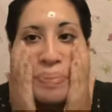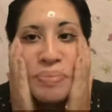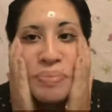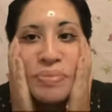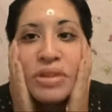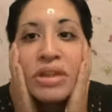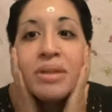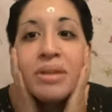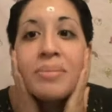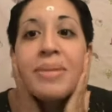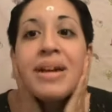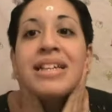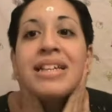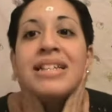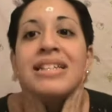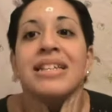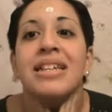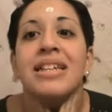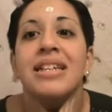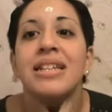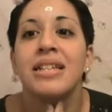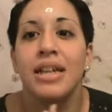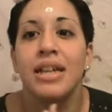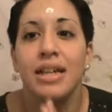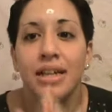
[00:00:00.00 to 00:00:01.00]
and my
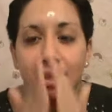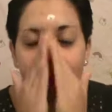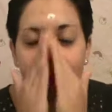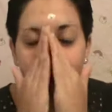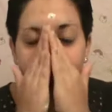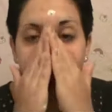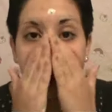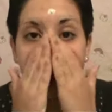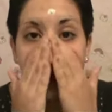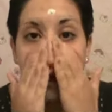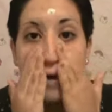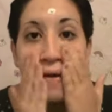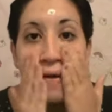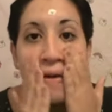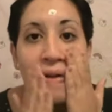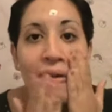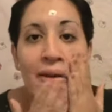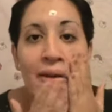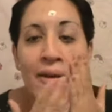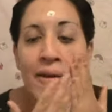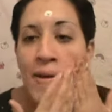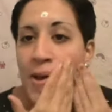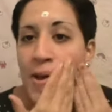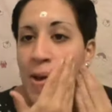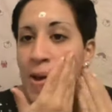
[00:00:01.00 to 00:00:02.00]
skin tends to
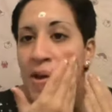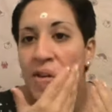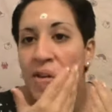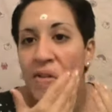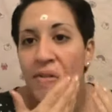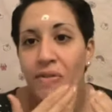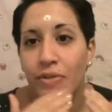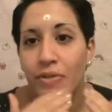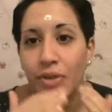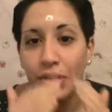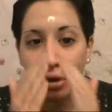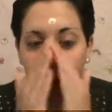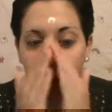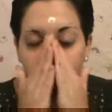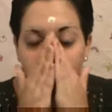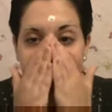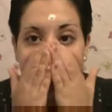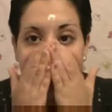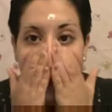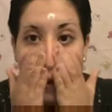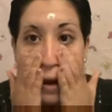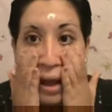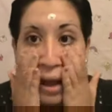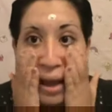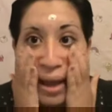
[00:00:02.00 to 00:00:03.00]
get very
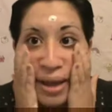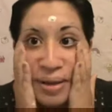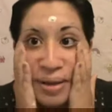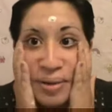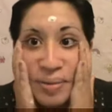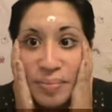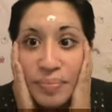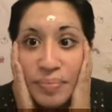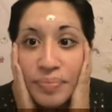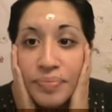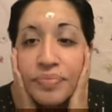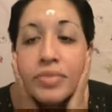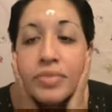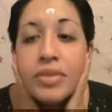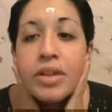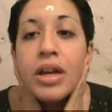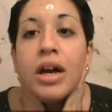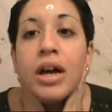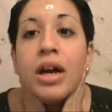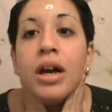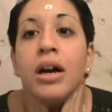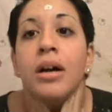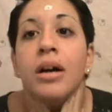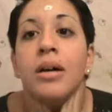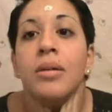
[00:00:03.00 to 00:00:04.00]
dry,
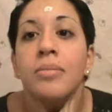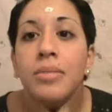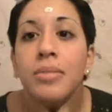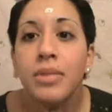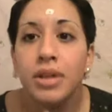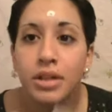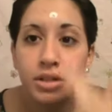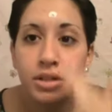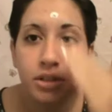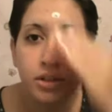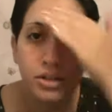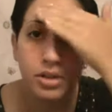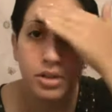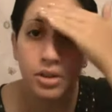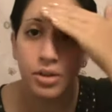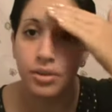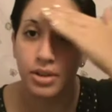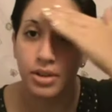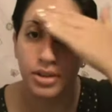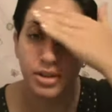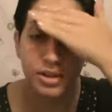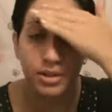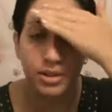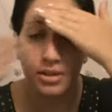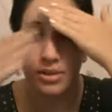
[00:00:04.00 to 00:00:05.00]
so
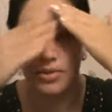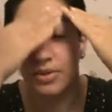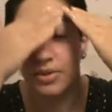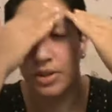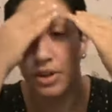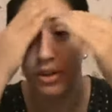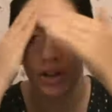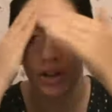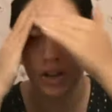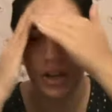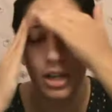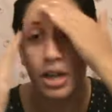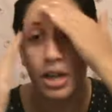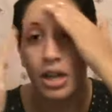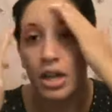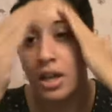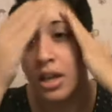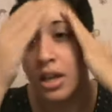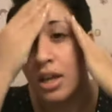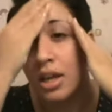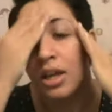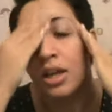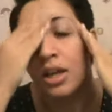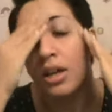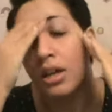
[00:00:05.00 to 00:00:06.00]
this is a very
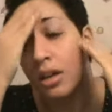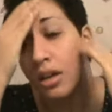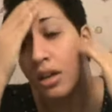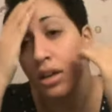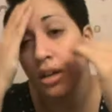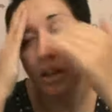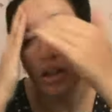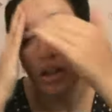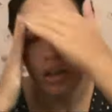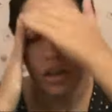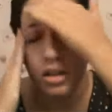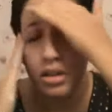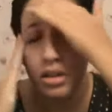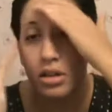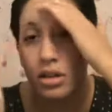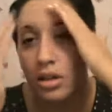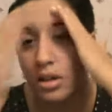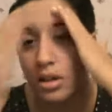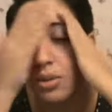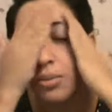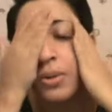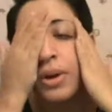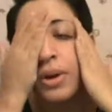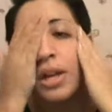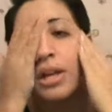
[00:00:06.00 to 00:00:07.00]

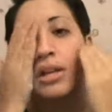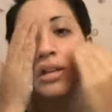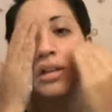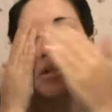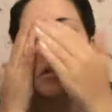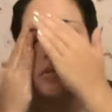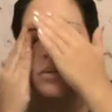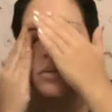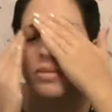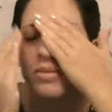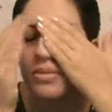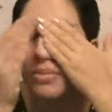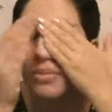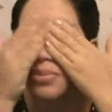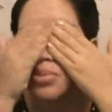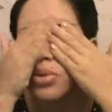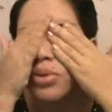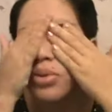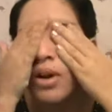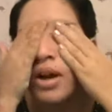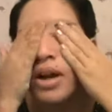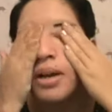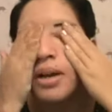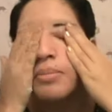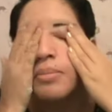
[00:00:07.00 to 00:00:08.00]
good way to
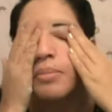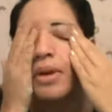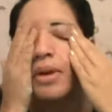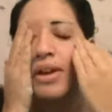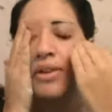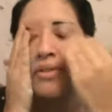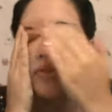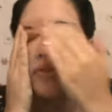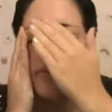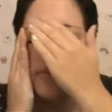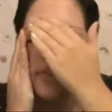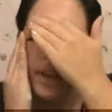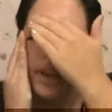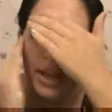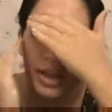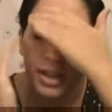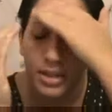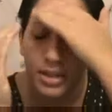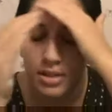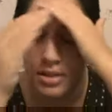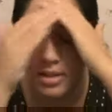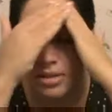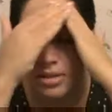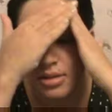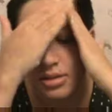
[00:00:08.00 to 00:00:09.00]
prime my
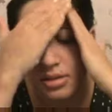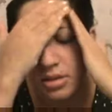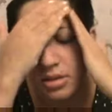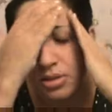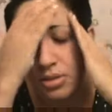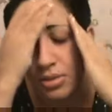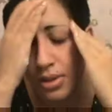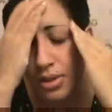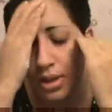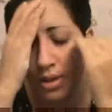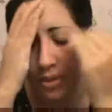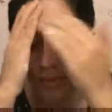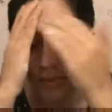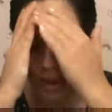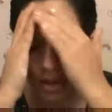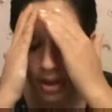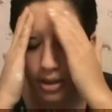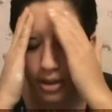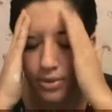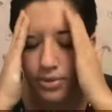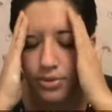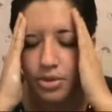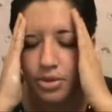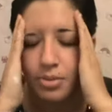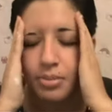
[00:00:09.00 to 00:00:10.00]
face to get
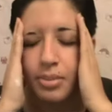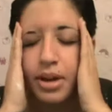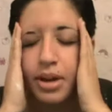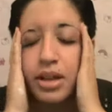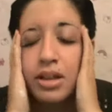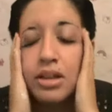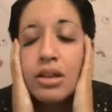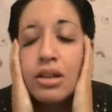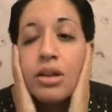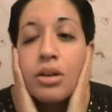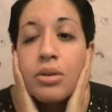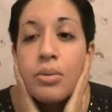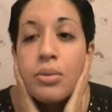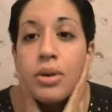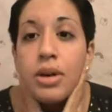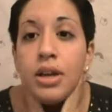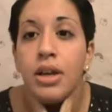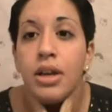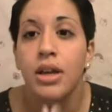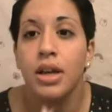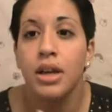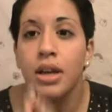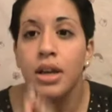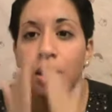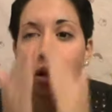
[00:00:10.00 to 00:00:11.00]
ready for my
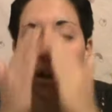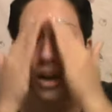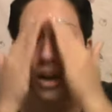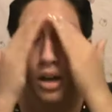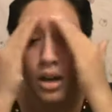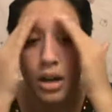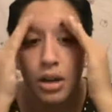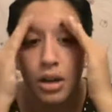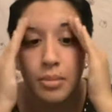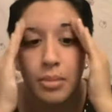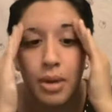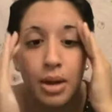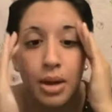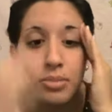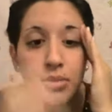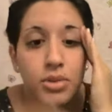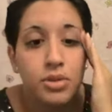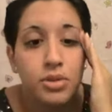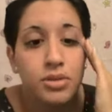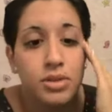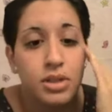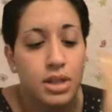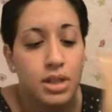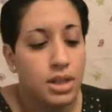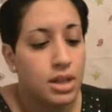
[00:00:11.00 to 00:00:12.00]
liquid. I'm
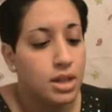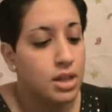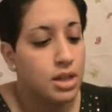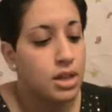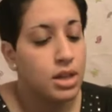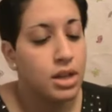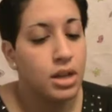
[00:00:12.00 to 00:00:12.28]
using